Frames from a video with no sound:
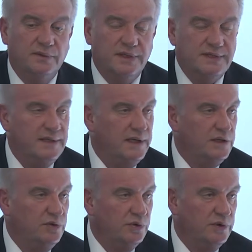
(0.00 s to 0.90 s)
What's the
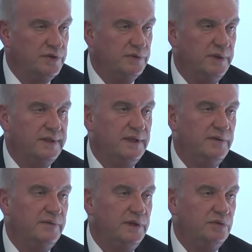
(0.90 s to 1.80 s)
etiology? What
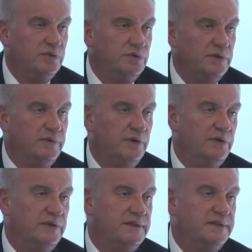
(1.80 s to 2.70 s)
can we do to
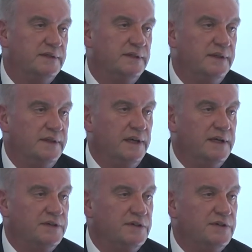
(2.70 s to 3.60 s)
avoid these
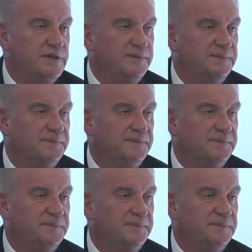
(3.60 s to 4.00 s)
cancers?